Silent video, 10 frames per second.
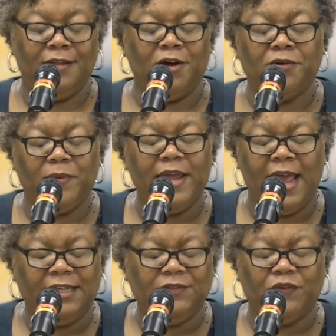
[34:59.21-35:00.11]
Lord, we
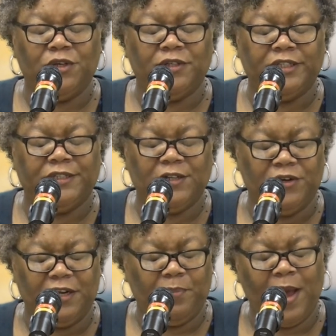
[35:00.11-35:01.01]
ask for your
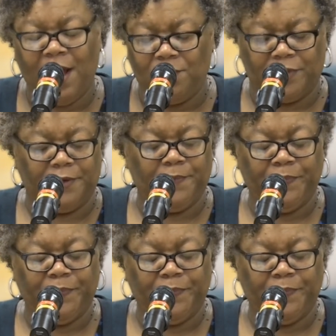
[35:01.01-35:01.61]
discerning power,